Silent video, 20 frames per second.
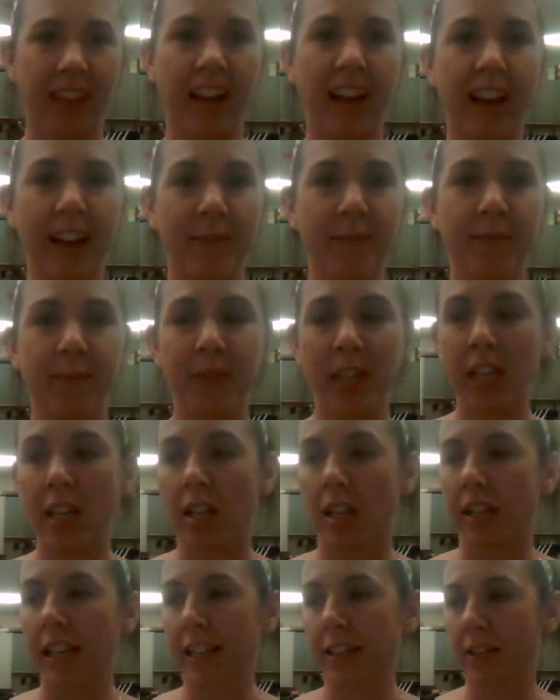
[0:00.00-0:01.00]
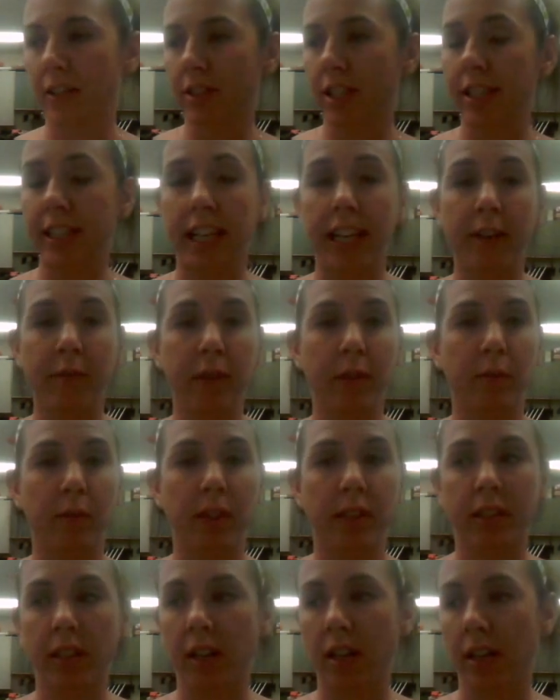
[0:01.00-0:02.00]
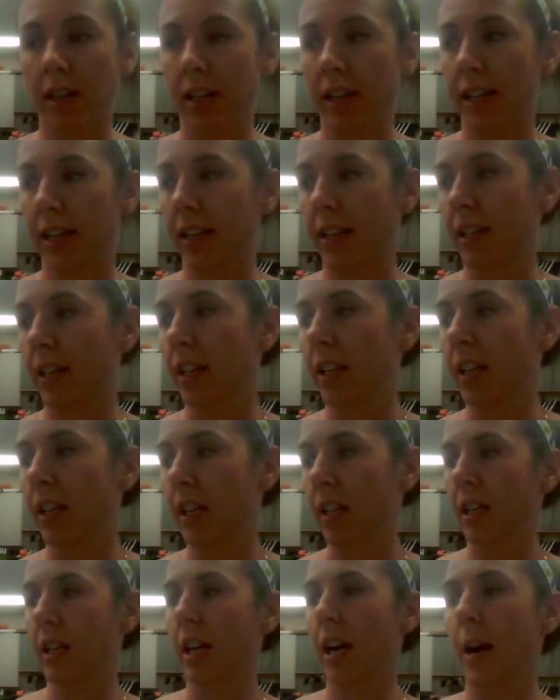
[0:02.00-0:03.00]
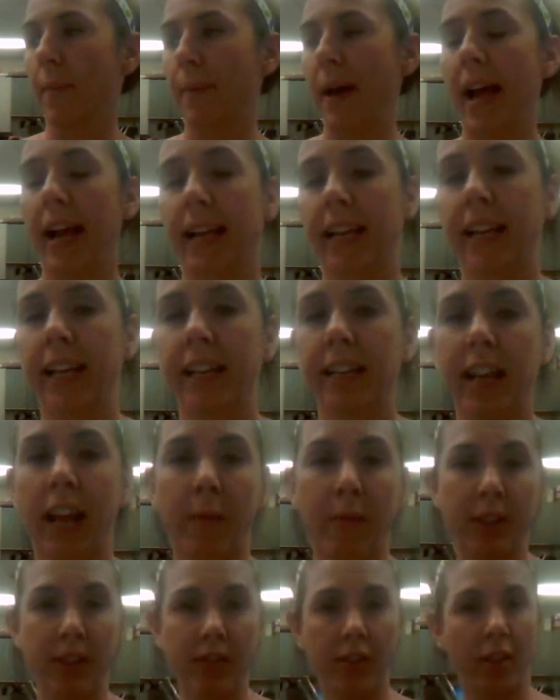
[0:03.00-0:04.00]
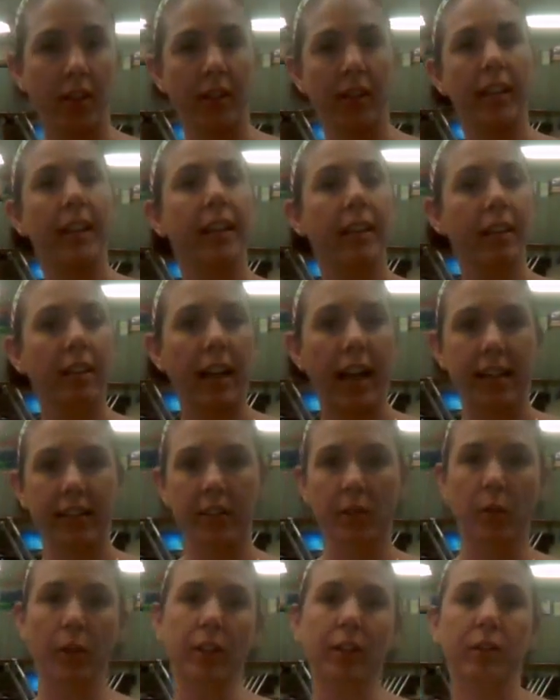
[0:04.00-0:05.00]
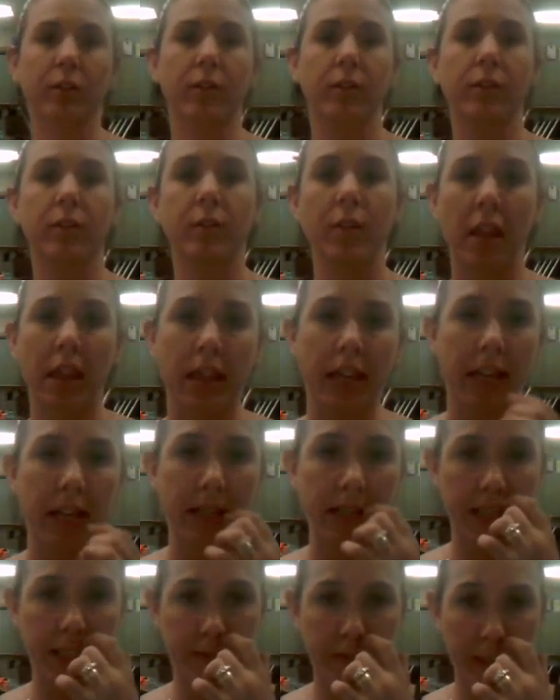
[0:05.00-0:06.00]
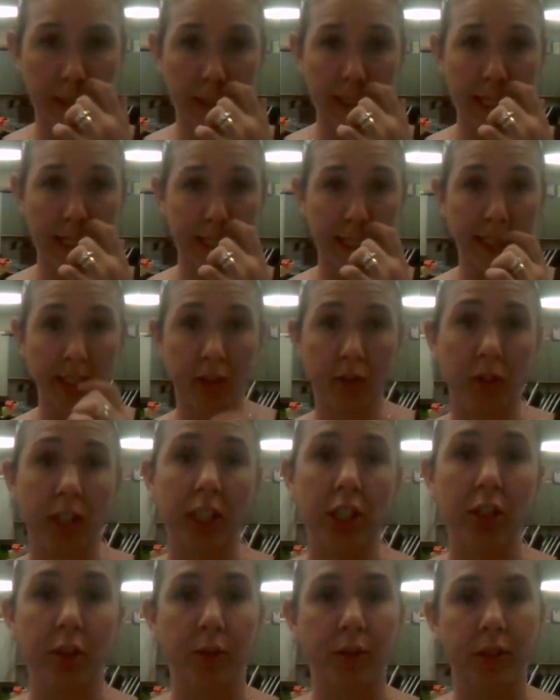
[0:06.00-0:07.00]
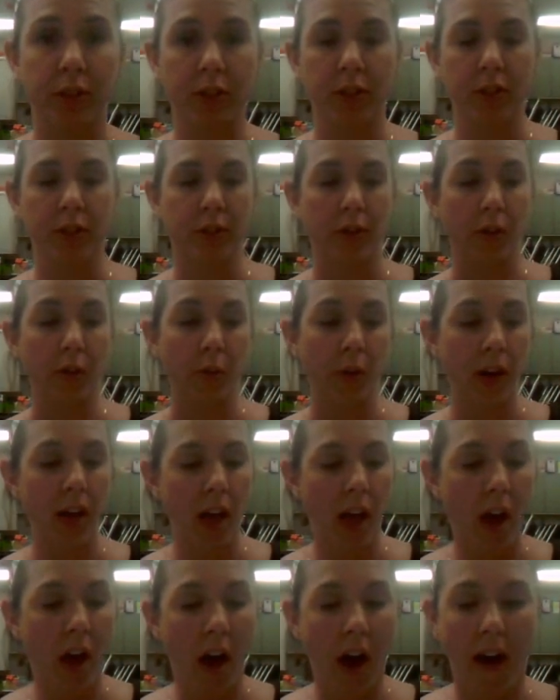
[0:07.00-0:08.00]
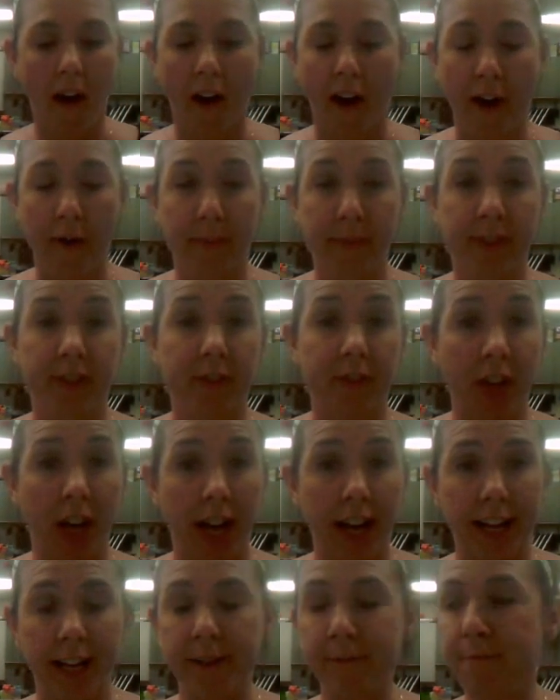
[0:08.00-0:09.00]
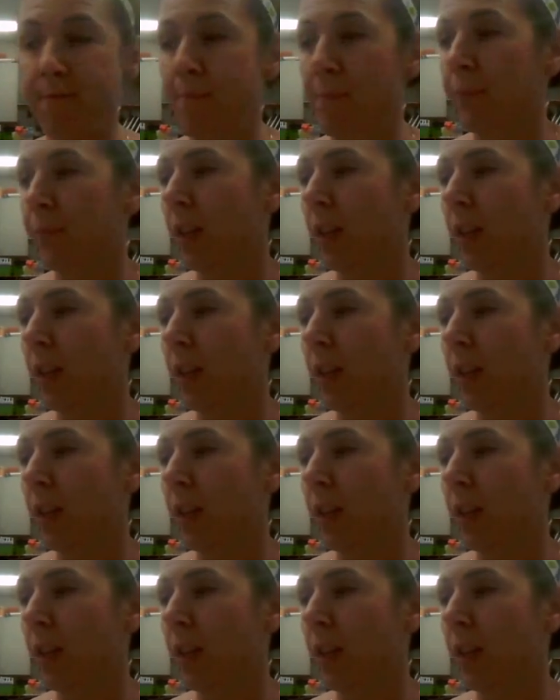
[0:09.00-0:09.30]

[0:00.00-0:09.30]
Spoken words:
Hi. Okay, so today we worked on a packet and we started in class going through the different techniques you can use to divide.